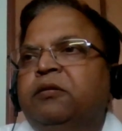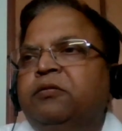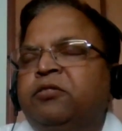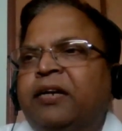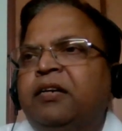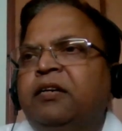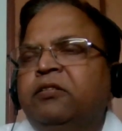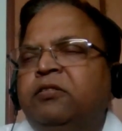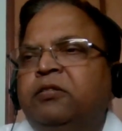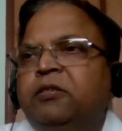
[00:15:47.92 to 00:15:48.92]
Second
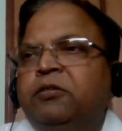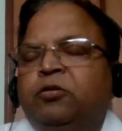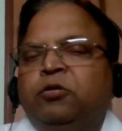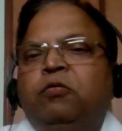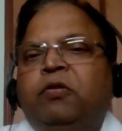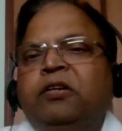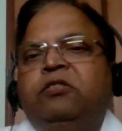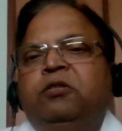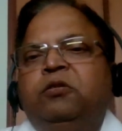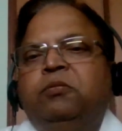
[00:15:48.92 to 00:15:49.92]
is, so
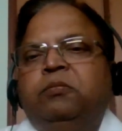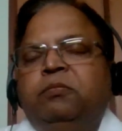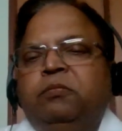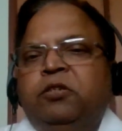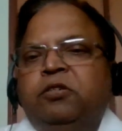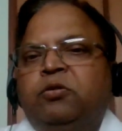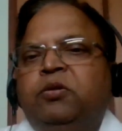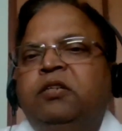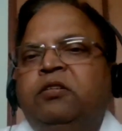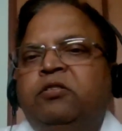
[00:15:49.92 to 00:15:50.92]
once the
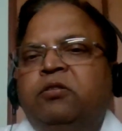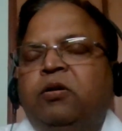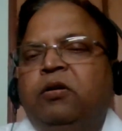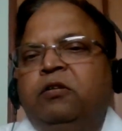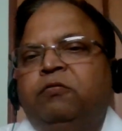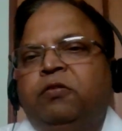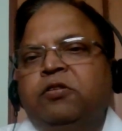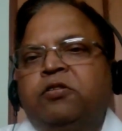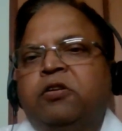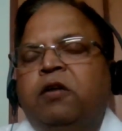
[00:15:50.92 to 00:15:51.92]
students has got the
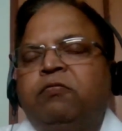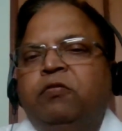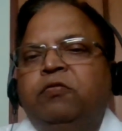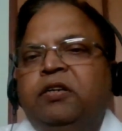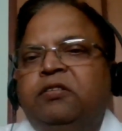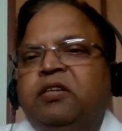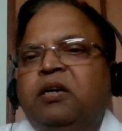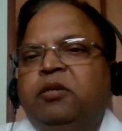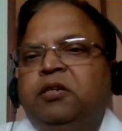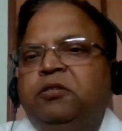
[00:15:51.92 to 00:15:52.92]
first half of the
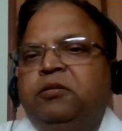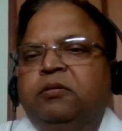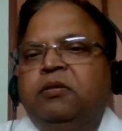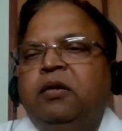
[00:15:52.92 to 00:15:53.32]
examination,